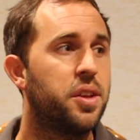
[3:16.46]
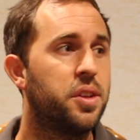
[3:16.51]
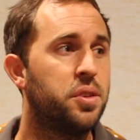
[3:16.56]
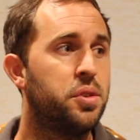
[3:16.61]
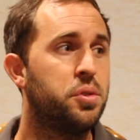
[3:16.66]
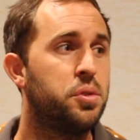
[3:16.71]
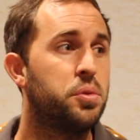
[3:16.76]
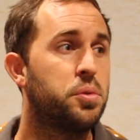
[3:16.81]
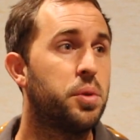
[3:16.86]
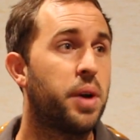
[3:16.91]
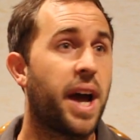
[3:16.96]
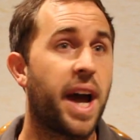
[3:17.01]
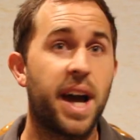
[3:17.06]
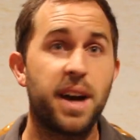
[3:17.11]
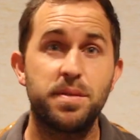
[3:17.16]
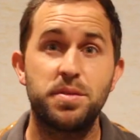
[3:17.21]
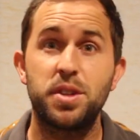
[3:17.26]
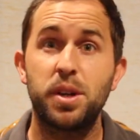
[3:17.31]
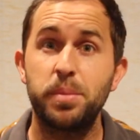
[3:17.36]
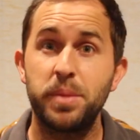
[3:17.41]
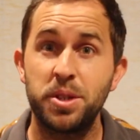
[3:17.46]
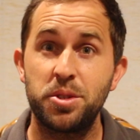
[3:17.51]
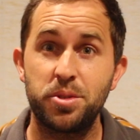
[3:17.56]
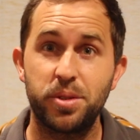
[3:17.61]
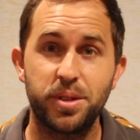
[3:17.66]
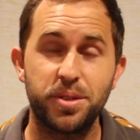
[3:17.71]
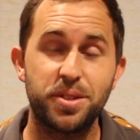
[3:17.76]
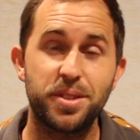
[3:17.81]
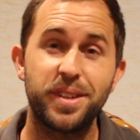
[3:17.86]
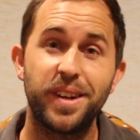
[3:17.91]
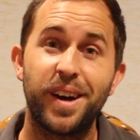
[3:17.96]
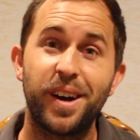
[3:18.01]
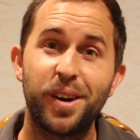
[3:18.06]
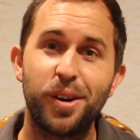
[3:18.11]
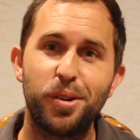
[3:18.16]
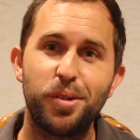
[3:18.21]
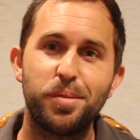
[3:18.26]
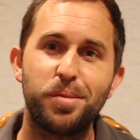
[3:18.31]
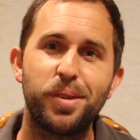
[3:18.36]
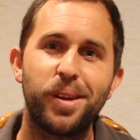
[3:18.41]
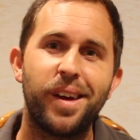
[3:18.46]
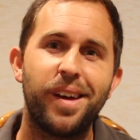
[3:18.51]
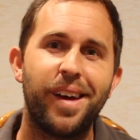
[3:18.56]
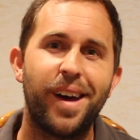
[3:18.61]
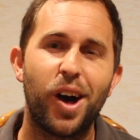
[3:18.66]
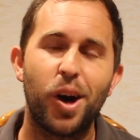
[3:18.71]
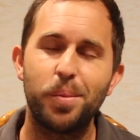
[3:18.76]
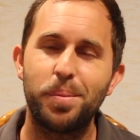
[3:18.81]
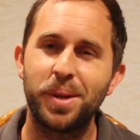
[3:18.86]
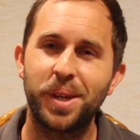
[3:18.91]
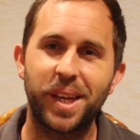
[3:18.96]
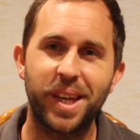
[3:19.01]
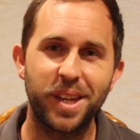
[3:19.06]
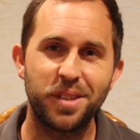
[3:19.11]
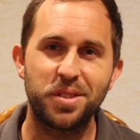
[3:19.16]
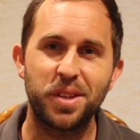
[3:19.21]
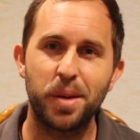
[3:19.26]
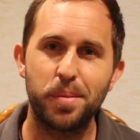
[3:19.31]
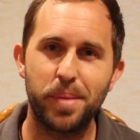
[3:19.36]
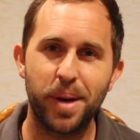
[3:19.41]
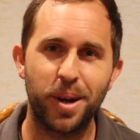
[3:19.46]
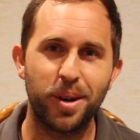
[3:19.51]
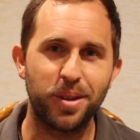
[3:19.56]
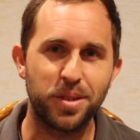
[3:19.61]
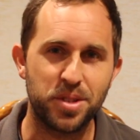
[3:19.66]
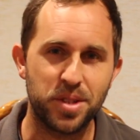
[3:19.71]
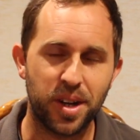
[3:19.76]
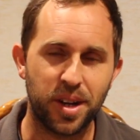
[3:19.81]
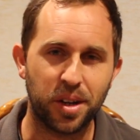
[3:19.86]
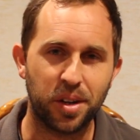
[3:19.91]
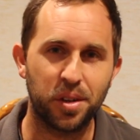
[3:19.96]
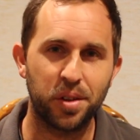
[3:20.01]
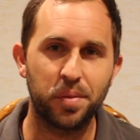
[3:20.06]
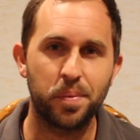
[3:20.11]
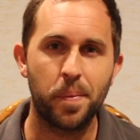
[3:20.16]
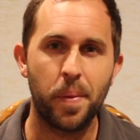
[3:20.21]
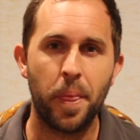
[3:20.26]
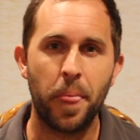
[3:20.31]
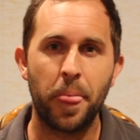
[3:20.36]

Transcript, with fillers: you have some interest of helping kids get better at soccer.